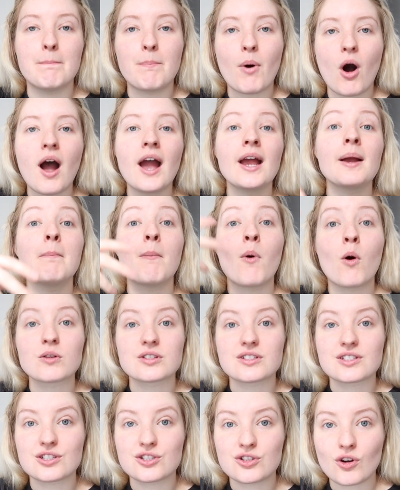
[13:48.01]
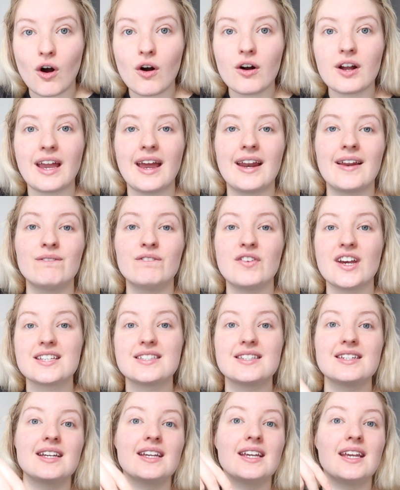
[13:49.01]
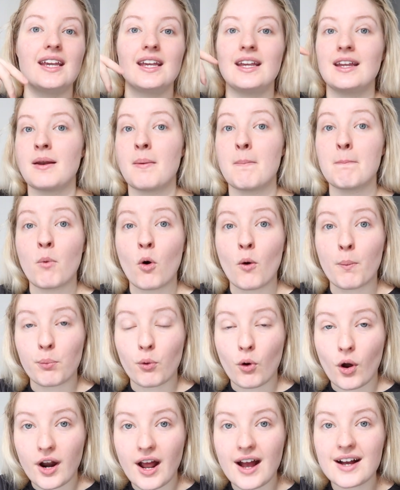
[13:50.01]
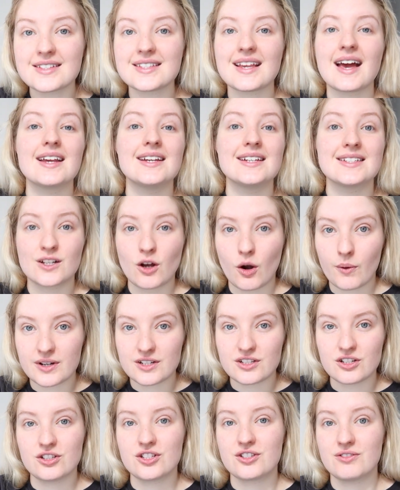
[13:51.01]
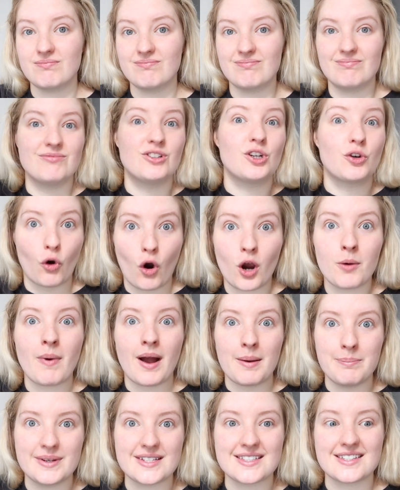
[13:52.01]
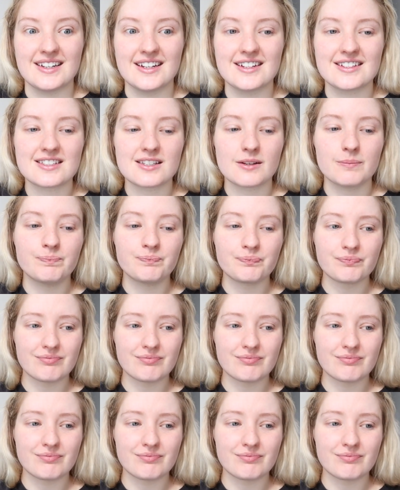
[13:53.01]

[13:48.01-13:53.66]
Buying more stock and investing in more products is going to grow my business.